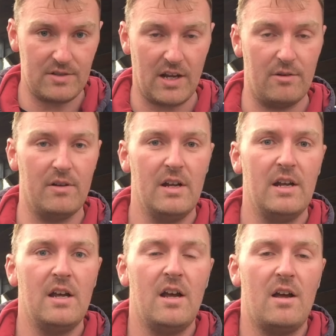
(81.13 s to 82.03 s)
So
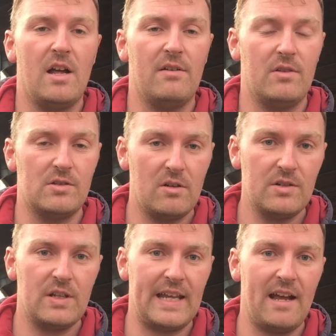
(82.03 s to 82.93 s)
as long
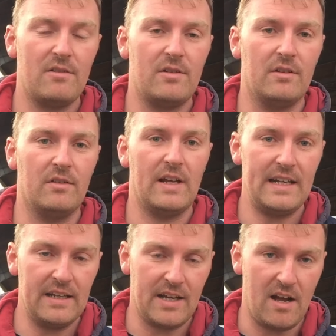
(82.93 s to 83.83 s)
as the cow can get
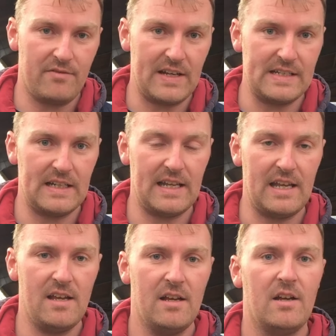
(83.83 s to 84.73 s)
in calf easily,